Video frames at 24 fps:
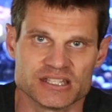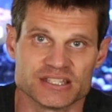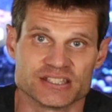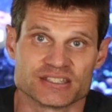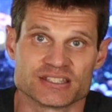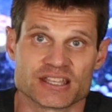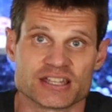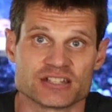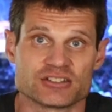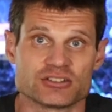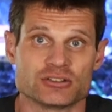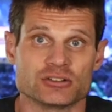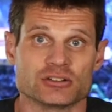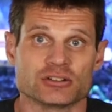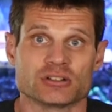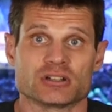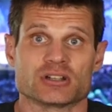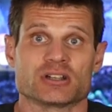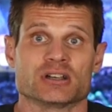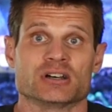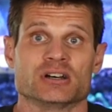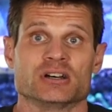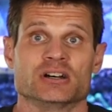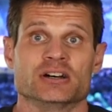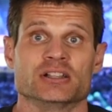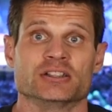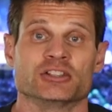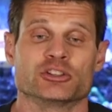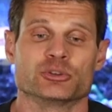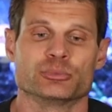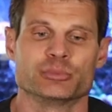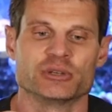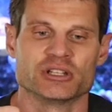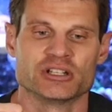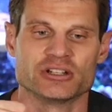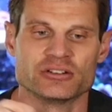is I took a
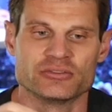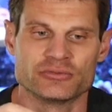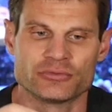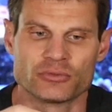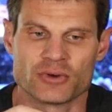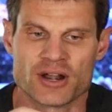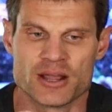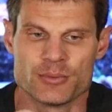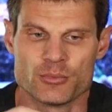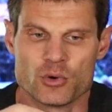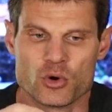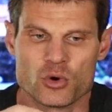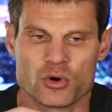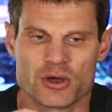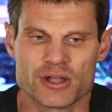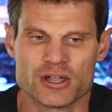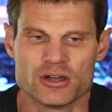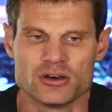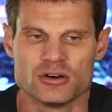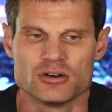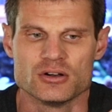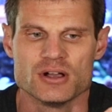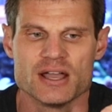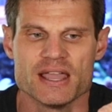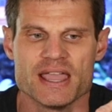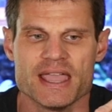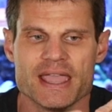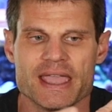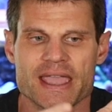little bit of REM oil